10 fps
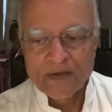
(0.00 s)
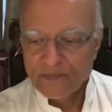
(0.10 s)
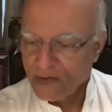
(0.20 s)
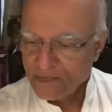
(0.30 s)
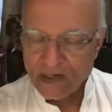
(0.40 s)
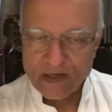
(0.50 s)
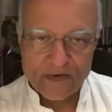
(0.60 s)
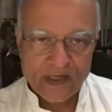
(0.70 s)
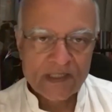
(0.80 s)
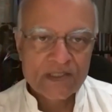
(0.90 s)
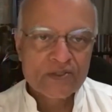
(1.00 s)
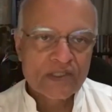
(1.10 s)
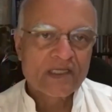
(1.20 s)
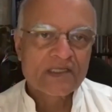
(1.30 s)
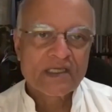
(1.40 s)
that they are ready to
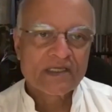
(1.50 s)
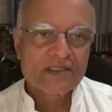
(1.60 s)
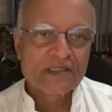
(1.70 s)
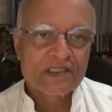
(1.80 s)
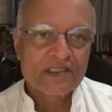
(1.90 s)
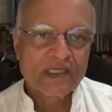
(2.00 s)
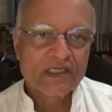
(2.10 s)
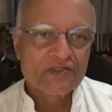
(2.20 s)
take center stage,